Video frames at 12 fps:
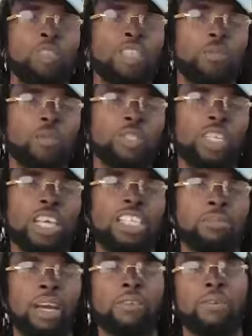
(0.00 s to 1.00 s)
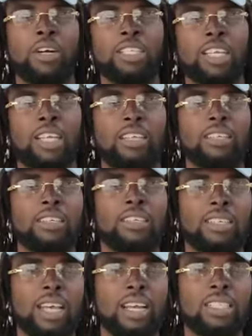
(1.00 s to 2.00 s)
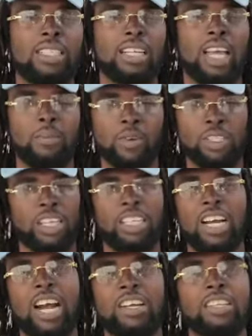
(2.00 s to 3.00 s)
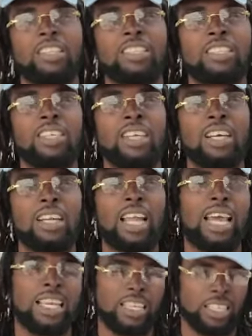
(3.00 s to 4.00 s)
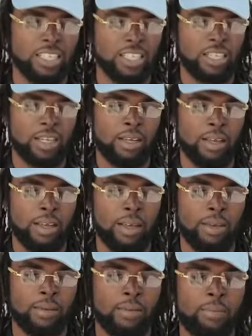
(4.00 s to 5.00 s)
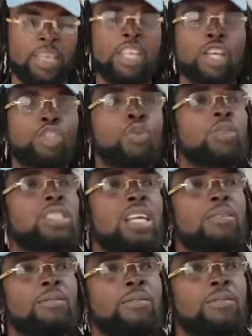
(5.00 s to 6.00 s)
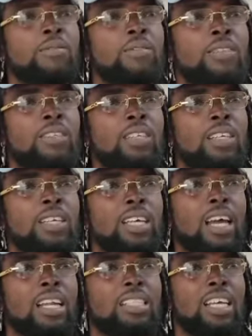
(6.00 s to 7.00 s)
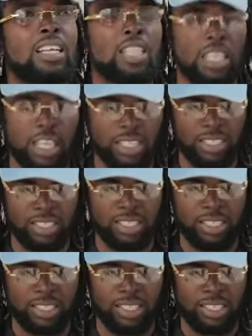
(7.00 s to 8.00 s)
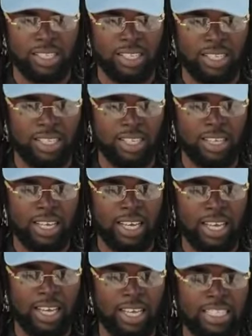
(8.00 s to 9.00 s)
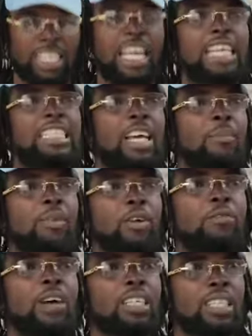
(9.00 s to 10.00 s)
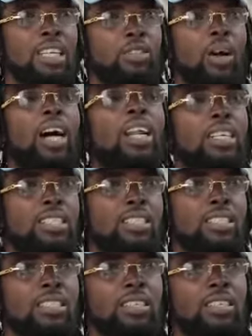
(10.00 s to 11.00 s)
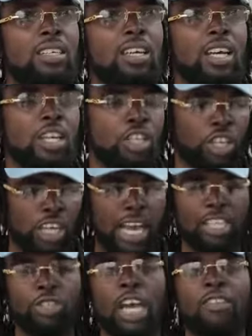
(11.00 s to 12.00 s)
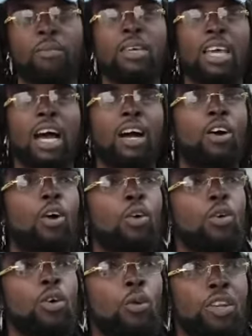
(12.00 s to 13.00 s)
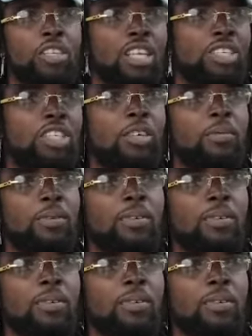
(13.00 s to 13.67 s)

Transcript: Music is my forte, you understand? I'm music incarnate. Like, being your true self, you understand, is an exemplary factor to others. You can't try to be a cow when he's a sheep.